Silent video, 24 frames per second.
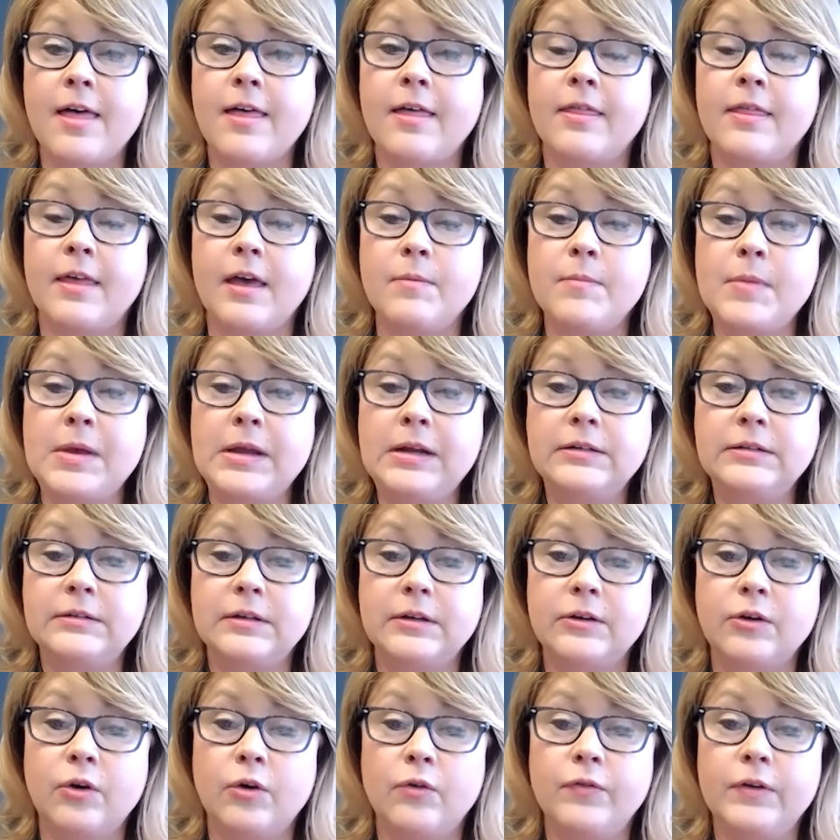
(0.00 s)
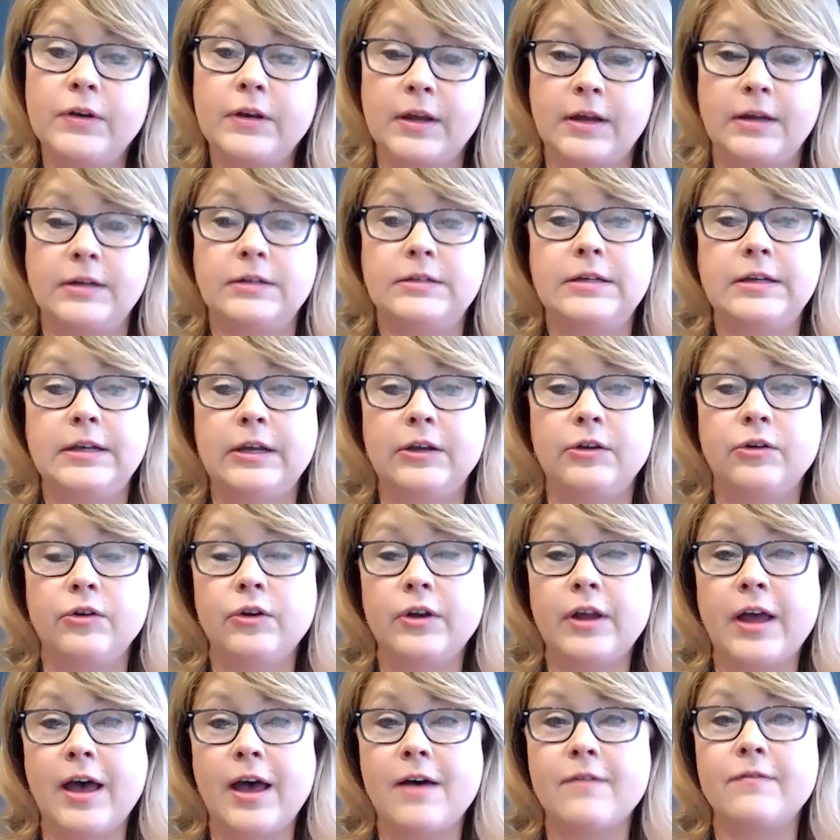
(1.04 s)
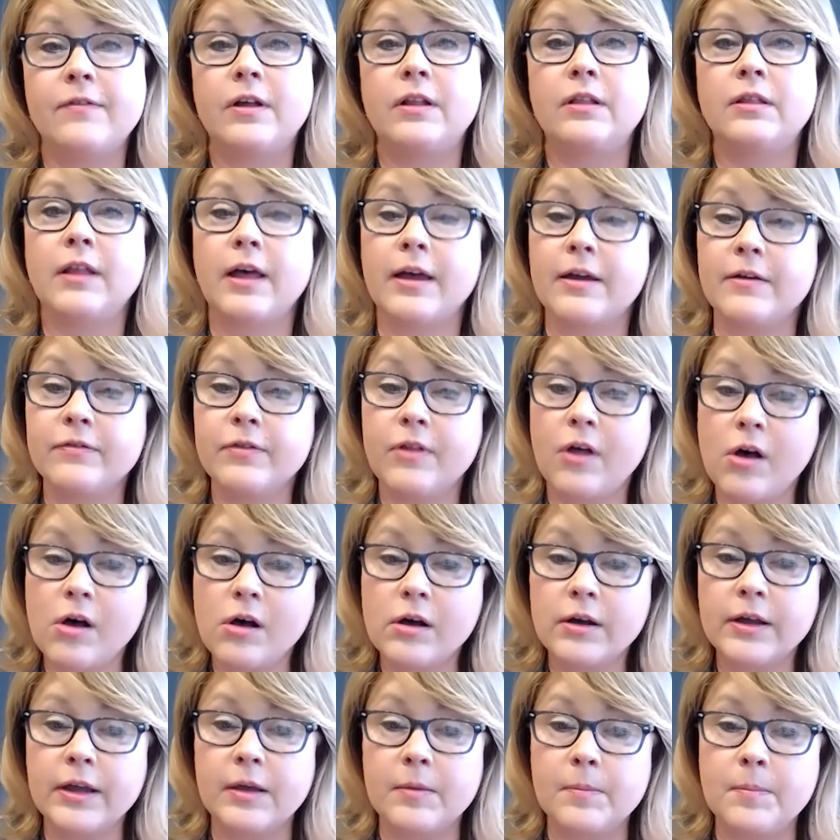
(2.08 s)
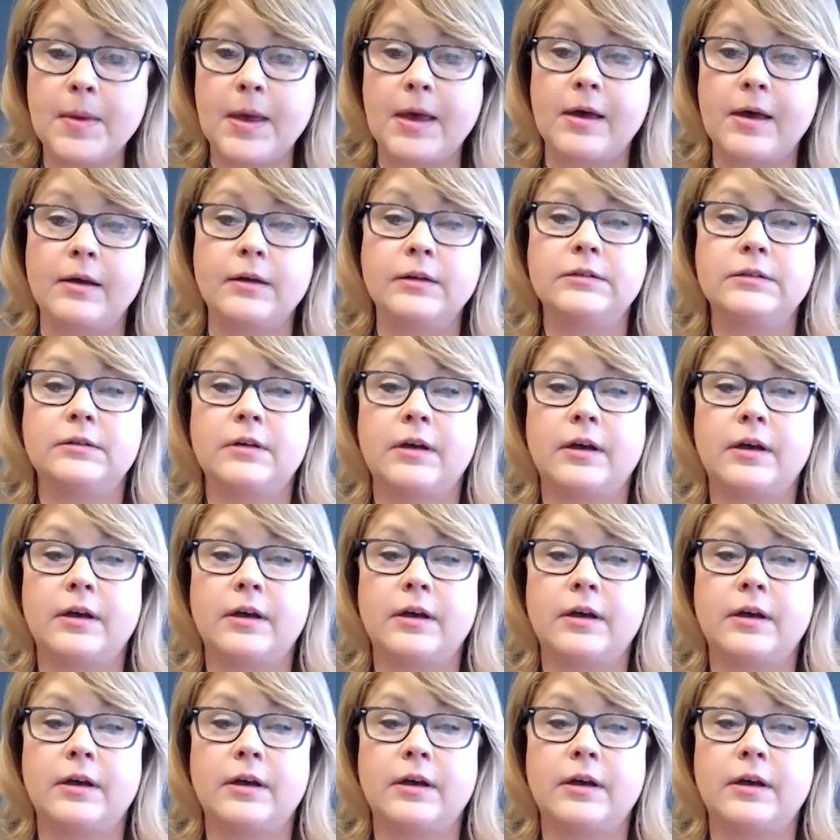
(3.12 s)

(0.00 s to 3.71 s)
That means that COVID-19 could have a lifelong impact